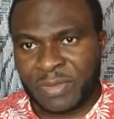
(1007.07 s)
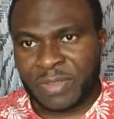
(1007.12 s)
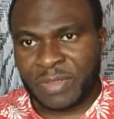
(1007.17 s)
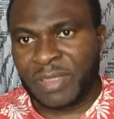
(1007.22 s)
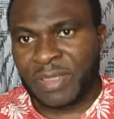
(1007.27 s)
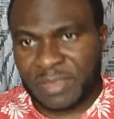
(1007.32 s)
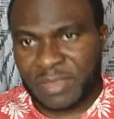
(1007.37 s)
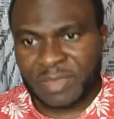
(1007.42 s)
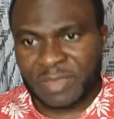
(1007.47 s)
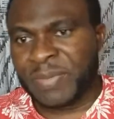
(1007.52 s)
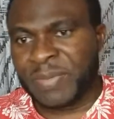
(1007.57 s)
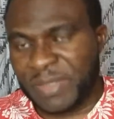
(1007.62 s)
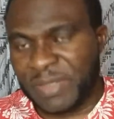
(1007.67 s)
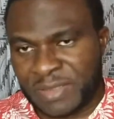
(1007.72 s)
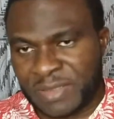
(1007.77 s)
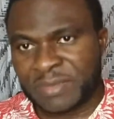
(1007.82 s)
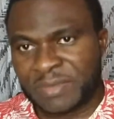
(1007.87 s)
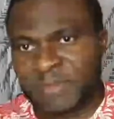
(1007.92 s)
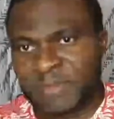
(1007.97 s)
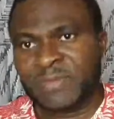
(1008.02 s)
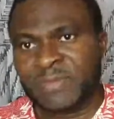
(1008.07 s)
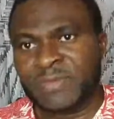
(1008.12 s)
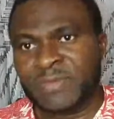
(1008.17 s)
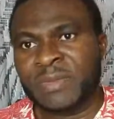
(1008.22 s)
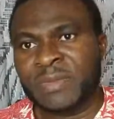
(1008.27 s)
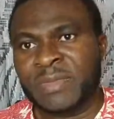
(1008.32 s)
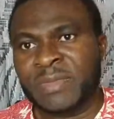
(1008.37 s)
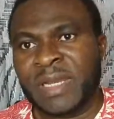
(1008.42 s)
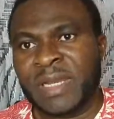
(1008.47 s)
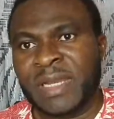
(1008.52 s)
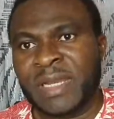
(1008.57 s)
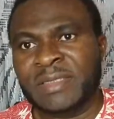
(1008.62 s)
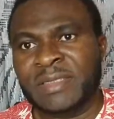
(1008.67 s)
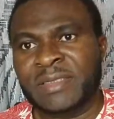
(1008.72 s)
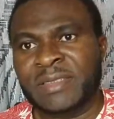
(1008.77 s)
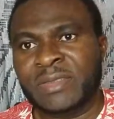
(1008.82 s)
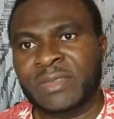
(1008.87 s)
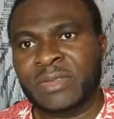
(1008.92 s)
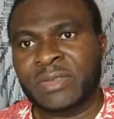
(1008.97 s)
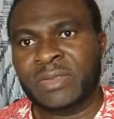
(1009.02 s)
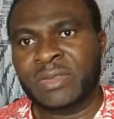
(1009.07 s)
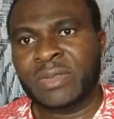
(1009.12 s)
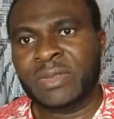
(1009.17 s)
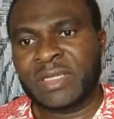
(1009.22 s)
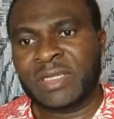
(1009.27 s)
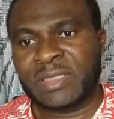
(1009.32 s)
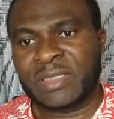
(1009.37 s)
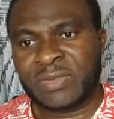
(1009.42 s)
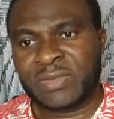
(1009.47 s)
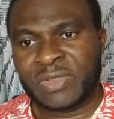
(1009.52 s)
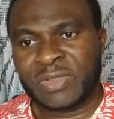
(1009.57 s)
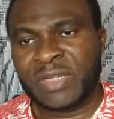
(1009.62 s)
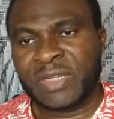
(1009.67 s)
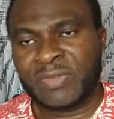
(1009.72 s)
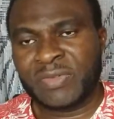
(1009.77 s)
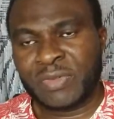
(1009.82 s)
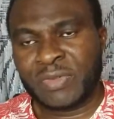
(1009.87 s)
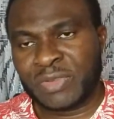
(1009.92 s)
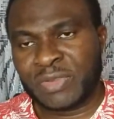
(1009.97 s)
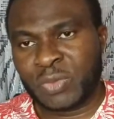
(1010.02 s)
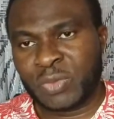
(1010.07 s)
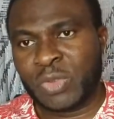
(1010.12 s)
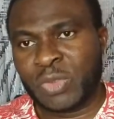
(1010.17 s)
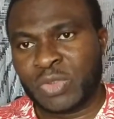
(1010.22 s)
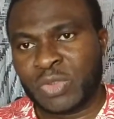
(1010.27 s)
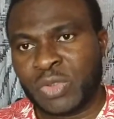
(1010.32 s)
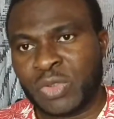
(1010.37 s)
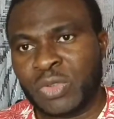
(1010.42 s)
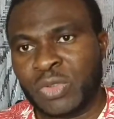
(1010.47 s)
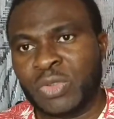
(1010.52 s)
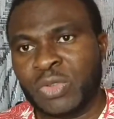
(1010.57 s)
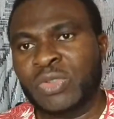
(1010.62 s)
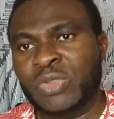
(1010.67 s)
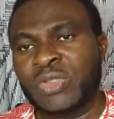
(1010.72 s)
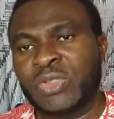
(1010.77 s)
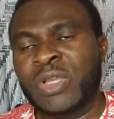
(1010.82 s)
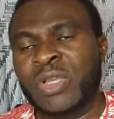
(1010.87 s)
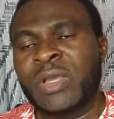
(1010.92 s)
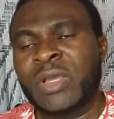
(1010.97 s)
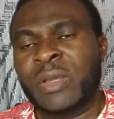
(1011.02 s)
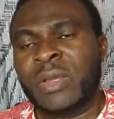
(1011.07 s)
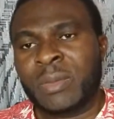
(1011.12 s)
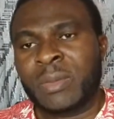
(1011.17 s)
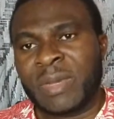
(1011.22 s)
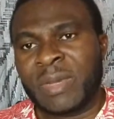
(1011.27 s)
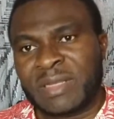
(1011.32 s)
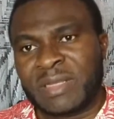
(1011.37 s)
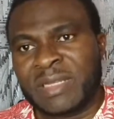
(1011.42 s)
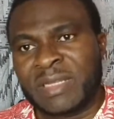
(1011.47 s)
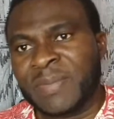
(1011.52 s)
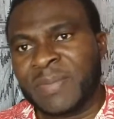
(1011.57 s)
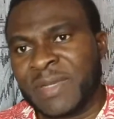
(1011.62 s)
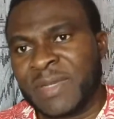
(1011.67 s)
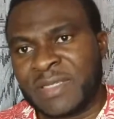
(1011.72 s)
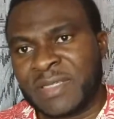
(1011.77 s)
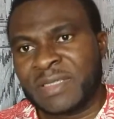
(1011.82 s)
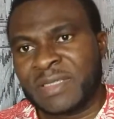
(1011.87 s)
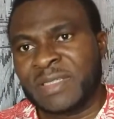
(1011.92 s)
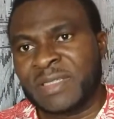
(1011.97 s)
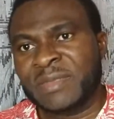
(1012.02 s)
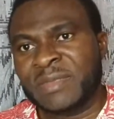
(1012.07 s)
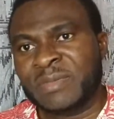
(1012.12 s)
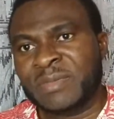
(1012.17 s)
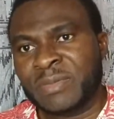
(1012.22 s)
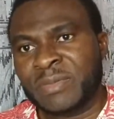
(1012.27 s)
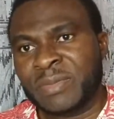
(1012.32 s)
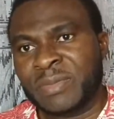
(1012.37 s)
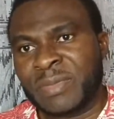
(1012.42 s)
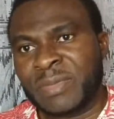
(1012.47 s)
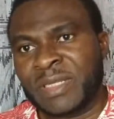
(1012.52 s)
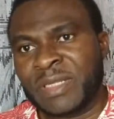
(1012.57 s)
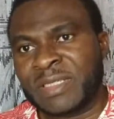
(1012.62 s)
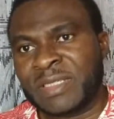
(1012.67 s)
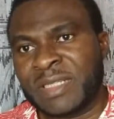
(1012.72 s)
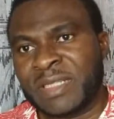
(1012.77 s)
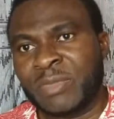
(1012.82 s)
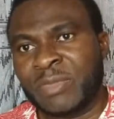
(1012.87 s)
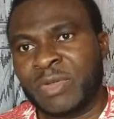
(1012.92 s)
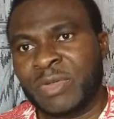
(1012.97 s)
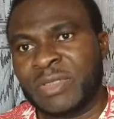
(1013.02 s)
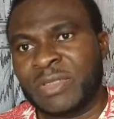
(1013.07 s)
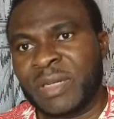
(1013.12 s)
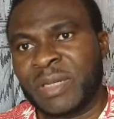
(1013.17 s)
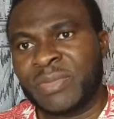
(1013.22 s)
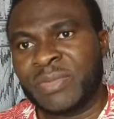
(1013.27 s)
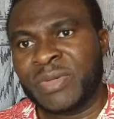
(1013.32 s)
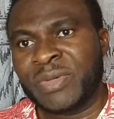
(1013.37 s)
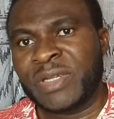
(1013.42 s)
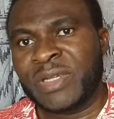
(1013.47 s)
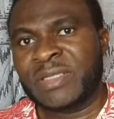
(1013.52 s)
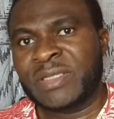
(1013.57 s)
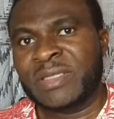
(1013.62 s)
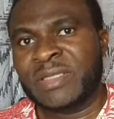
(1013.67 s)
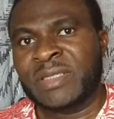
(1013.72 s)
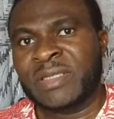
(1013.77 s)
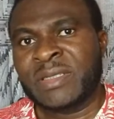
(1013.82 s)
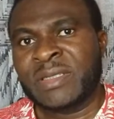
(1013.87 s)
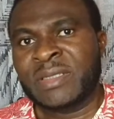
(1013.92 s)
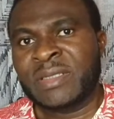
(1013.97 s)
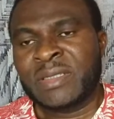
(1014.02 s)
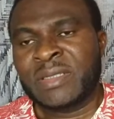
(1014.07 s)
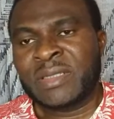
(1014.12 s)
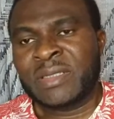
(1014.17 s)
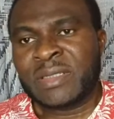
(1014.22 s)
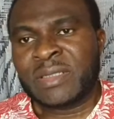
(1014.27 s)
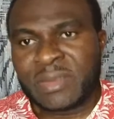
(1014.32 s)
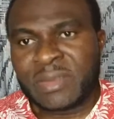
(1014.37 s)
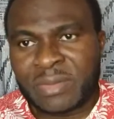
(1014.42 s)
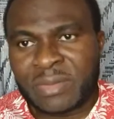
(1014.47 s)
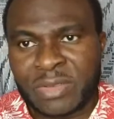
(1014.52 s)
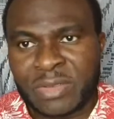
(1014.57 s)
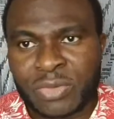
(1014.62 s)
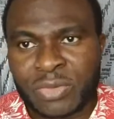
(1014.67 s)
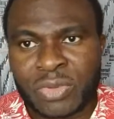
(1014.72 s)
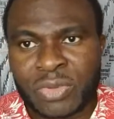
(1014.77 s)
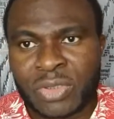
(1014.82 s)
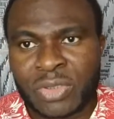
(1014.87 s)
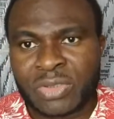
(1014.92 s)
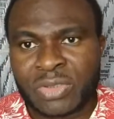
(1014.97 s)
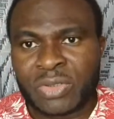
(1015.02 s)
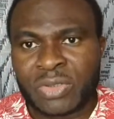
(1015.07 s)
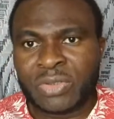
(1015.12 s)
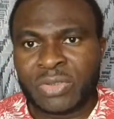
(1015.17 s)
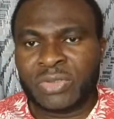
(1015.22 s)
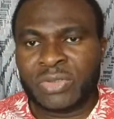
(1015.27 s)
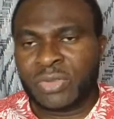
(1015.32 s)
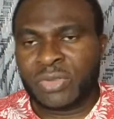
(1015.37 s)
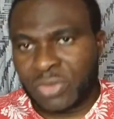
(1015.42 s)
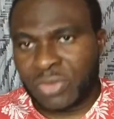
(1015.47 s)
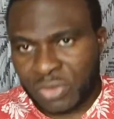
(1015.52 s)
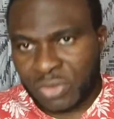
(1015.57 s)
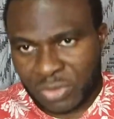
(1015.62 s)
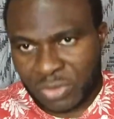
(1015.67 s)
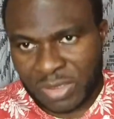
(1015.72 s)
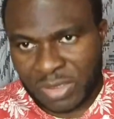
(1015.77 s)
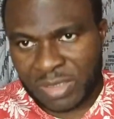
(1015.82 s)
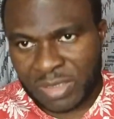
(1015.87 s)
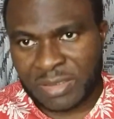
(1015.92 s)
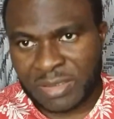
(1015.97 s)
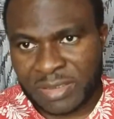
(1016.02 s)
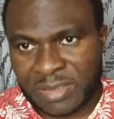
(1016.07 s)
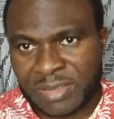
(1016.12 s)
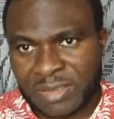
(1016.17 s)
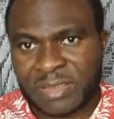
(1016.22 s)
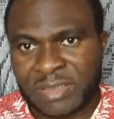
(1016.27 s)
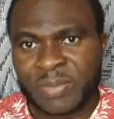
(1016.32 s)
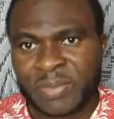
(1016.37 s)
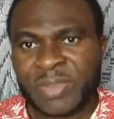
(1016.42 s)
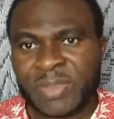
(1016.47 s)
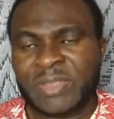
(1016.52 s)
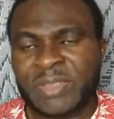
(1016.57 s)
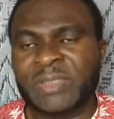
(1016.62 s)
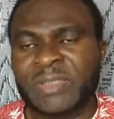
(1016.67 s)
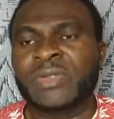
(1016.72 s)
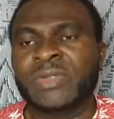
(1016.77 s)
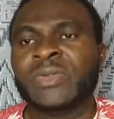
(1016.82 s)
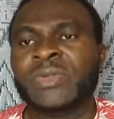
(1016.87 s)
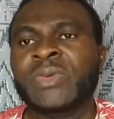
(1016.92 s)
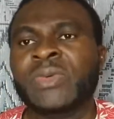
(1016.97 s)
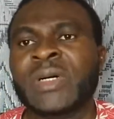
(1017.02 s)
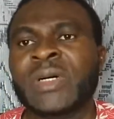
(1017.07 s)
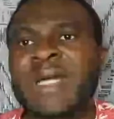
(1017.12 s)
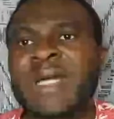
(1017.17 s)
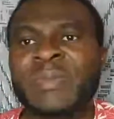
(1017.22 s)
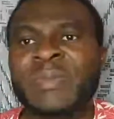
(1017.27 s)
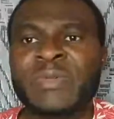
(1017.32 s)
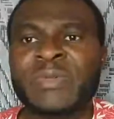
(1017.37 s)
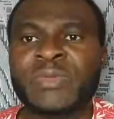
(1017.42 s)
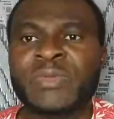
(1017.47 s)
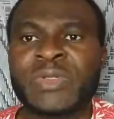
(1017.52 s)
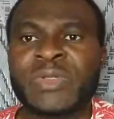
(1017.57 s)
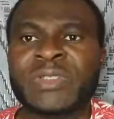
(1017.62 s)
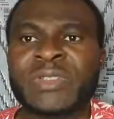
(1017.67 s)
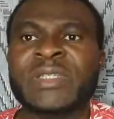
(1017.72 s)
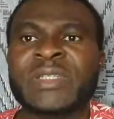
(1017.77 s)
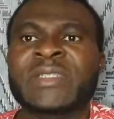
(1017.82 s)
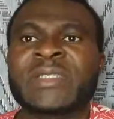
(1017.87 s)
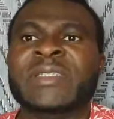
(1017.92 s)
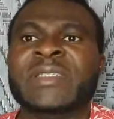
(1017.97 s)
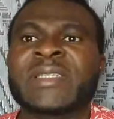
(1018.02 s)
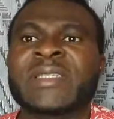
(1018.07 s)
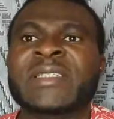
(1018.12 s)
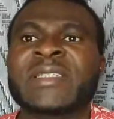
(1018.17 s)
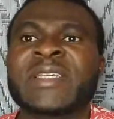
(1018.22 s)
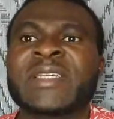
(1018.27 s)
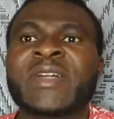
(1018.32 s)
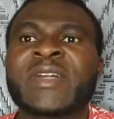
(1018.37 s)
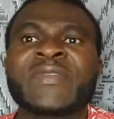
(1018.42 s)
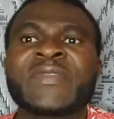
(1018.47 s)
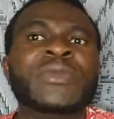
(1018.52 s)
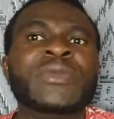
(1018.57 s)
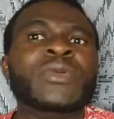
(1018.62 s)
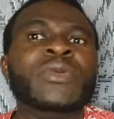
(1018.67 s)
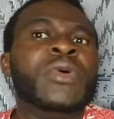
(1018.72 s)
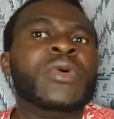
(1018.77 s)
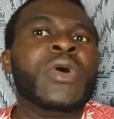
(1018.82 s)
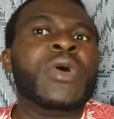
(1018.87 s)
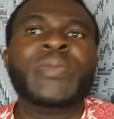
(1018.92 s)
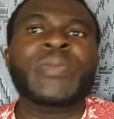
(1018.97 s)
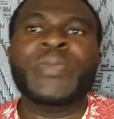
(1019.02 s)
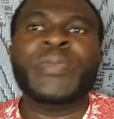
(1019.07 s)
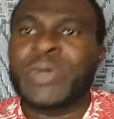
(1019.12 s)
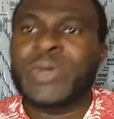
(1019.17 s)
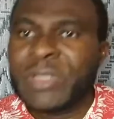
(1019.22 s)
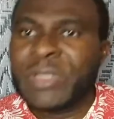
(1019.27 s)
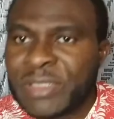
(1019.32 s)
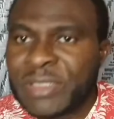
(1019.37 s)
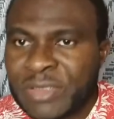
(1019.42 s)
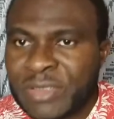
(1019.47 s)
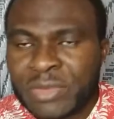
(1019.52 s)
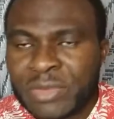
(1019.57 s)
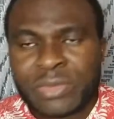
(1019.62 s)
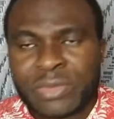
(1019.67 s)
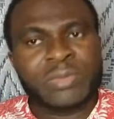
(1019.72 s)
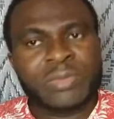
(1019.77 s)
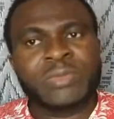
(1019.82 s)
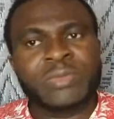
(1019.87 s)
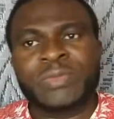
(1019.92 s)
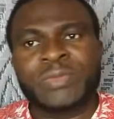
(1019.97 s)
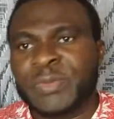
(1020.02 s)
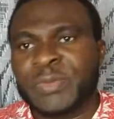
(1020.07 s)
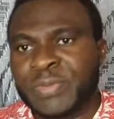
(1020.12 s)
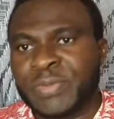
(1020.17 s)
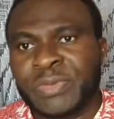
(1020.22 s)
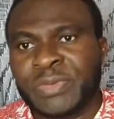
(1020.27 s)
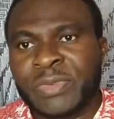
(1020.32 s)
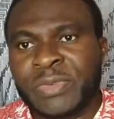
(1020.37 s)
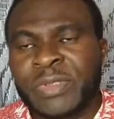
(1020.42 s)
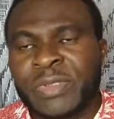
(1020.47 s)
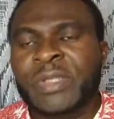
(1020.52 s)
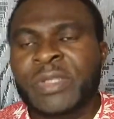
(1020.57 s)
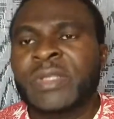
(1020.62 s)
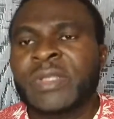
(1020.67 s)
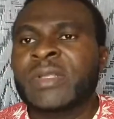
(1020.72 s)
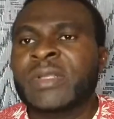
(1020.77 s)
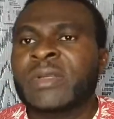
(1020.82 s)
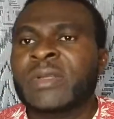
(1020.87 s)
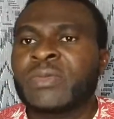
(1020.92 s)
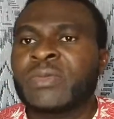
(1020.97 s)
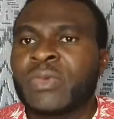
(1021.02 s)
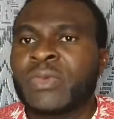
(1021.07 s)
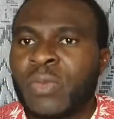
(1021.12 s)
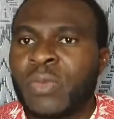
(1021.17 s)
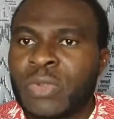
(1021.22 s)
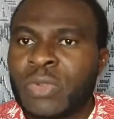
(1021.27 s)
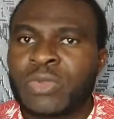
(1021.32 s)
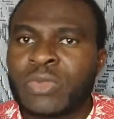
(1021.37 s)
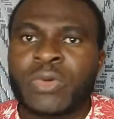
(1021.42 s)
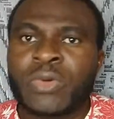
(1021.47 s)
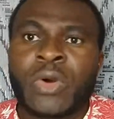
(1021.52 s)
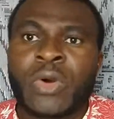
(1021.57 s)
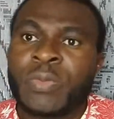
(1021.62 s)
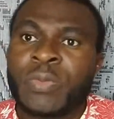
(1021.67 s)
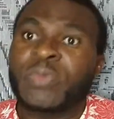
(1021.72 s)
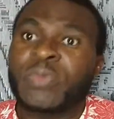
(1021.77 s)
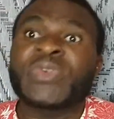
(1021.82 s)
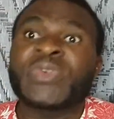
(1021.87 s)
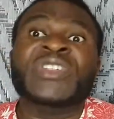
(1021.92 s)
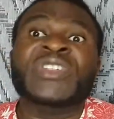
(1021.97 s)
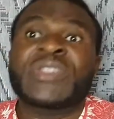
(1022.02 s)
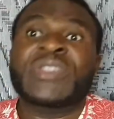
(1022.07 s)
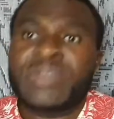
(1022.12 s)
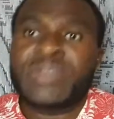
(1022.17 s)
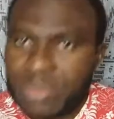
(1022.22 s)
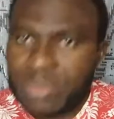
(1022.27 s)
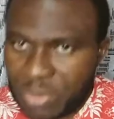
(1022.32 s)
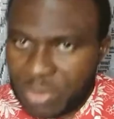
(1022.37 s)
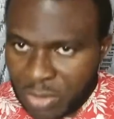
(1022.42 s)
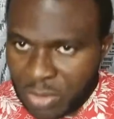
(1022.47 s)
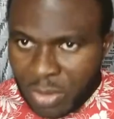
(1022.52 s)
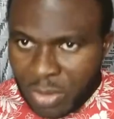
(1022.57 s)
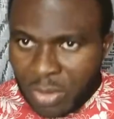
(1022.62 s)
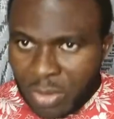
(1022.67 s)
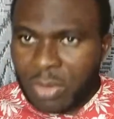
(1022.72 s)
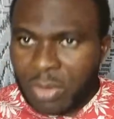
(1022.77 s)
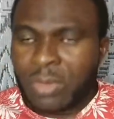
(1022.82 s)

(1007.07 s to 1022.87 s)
the person from behind. As he was driving, it was so close. By the time the person hit, slam on their brakes, he could not control, so he hit the person. So what happened was they decided, instead of them to call police, people will want to call, which is the law.